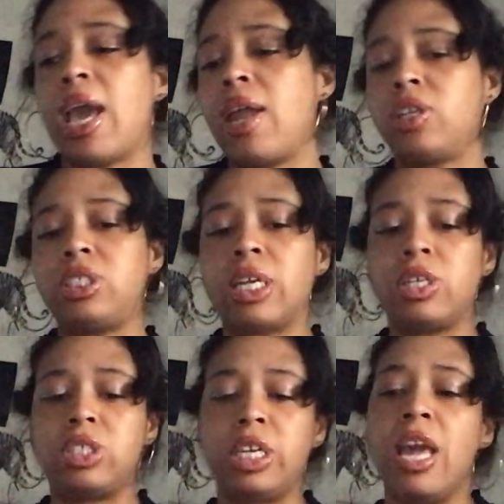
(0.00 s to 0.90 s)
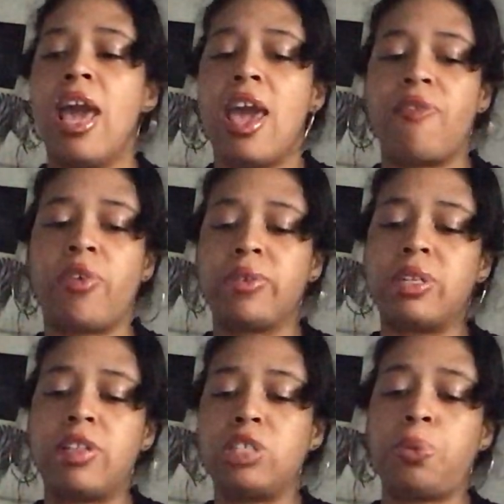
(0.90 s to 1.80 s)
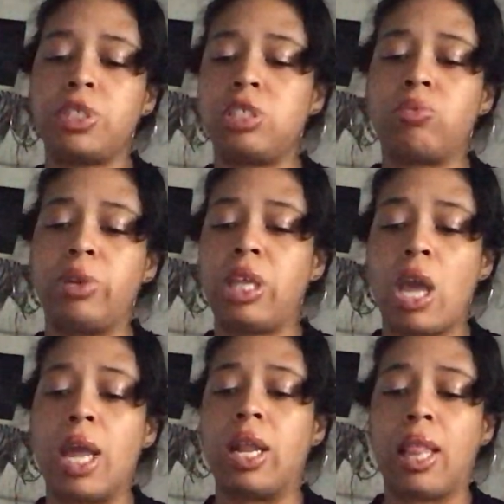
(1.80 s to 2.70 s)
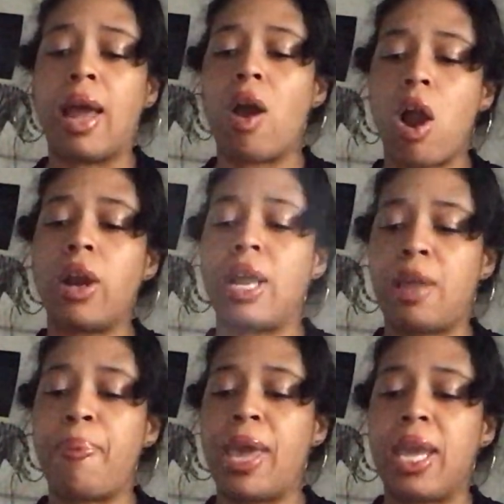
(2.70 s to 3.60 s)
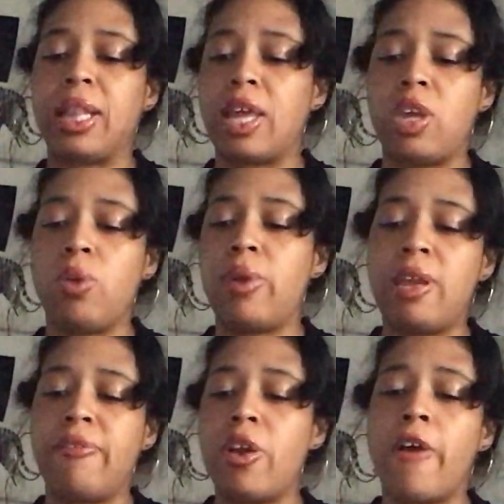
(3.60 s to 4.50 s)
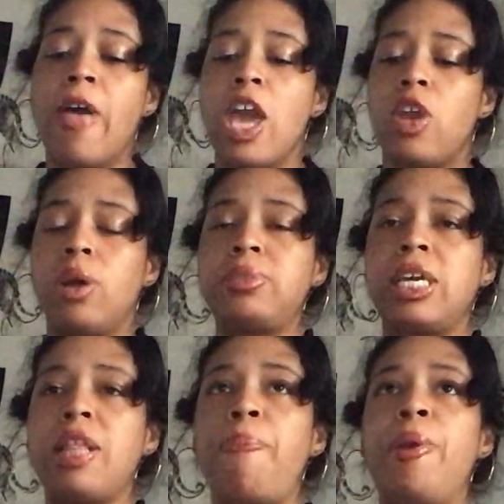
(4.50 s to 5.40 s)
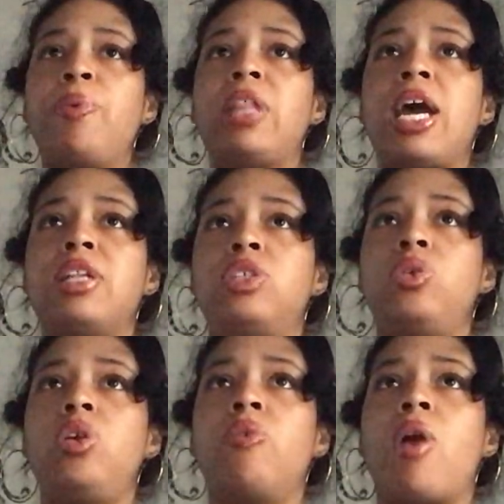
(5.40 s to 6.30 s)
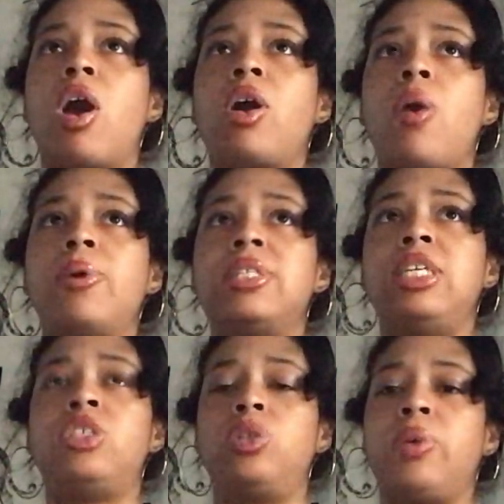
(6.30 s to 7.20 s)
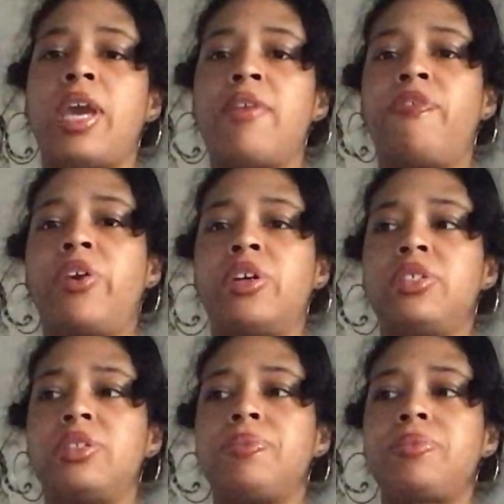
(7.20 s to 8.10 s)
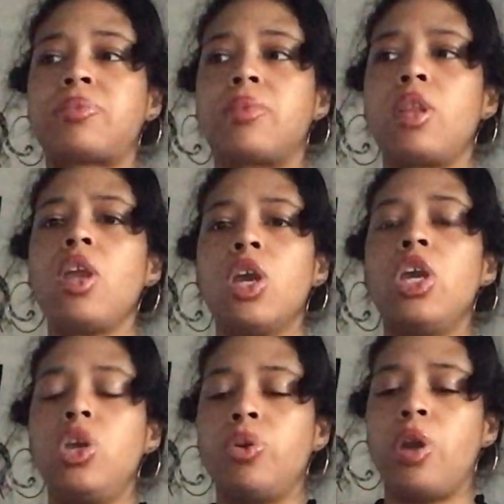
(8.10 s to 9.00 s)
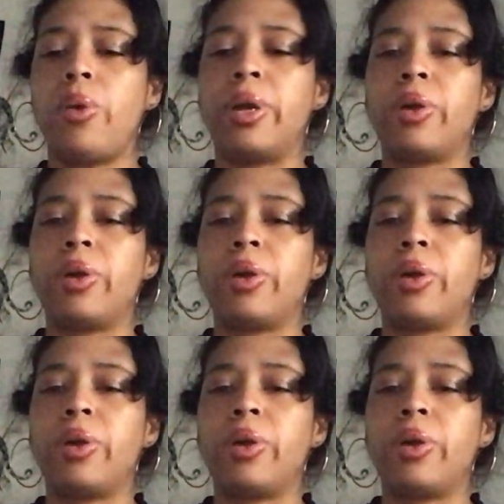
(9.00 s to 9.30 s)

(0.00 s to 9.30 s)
yet. Energy, energy. If it really, this person's really in a lot of heartache, pain, like you wouldn't even know. You know what I'm saying? The people that do you wrong always need you again first. You'll know it,